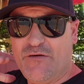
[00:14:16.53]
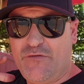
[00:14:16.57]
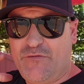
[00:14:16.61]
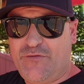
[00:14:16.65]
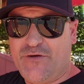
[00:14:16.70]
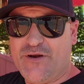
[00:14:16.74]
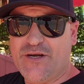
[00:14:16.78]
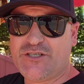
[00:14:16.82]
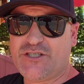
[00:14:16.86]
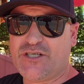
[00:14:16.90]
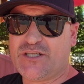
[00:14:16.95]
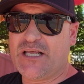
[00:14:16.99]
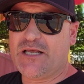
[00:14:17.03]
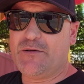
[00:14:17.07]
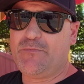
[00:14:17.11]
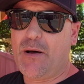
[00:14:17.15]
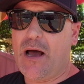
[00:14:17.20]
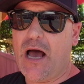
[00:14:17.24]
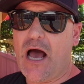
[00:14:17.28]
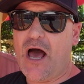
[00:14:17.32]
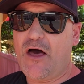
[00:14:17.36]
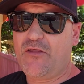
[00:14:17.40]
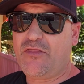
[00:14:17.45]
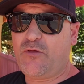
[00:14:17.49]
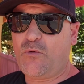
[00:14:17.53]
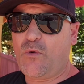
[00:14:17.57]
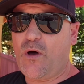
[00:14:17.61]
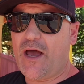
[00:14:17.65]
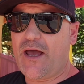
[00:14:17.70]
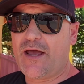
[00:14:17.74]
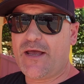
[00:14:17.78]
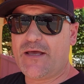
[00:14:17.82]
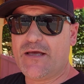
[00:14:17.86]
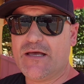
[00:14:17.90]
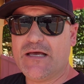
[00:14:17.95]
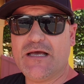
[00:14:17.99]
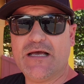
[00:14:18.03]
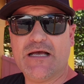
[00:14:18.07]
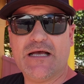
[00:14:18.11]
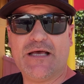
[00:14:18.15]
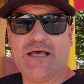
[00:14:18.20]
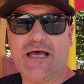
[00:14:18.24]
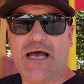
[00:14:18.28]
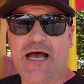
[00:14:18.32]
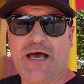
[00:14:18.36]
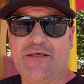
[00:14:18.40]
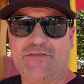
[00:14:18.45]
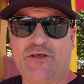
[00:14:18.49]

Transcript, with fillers: finished the pathway uh,